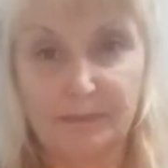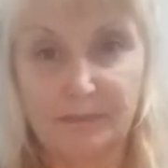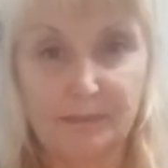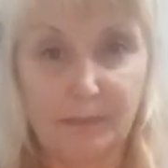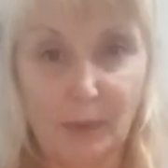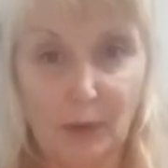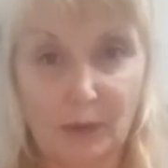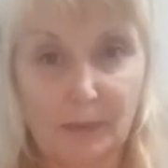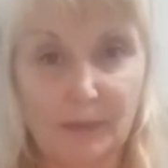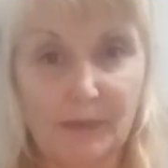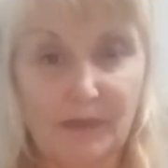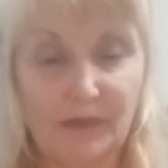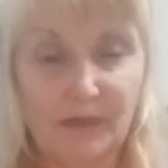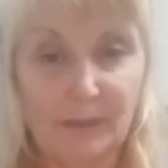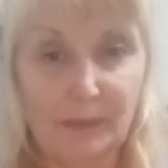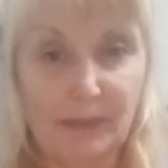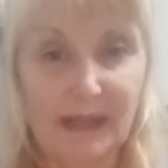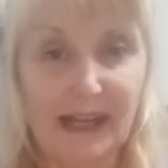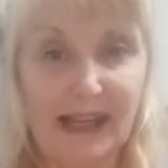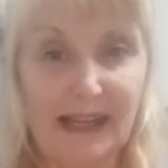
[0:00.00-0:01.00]
bottom of the
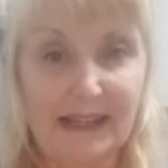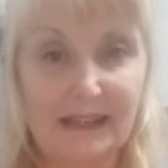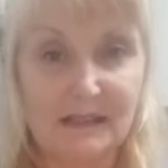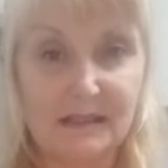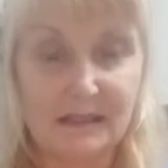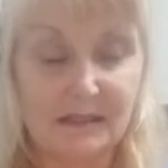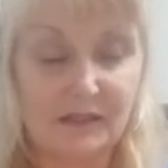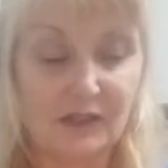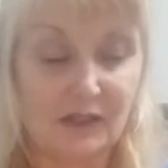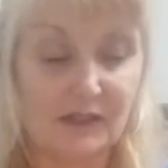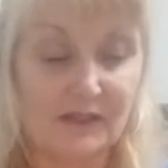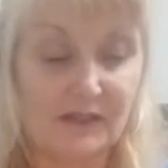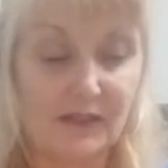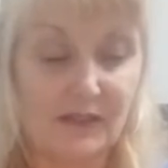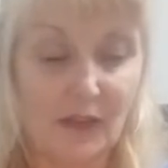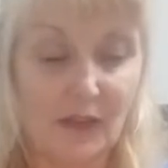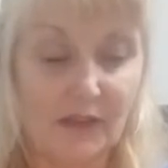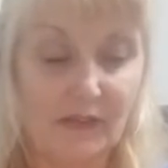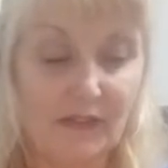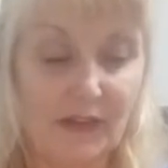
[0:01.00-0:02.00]
plate, just
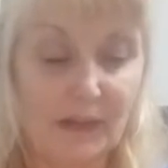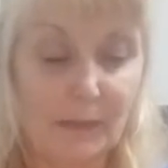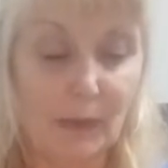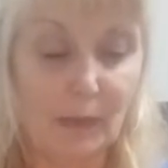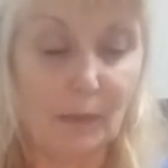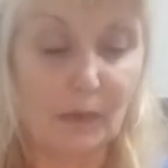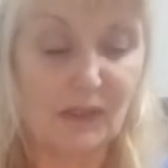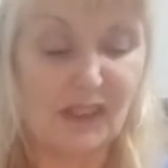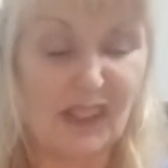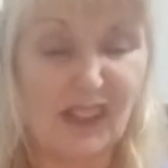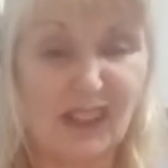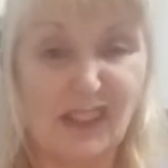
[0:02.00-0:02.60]
so that if anyone wants them,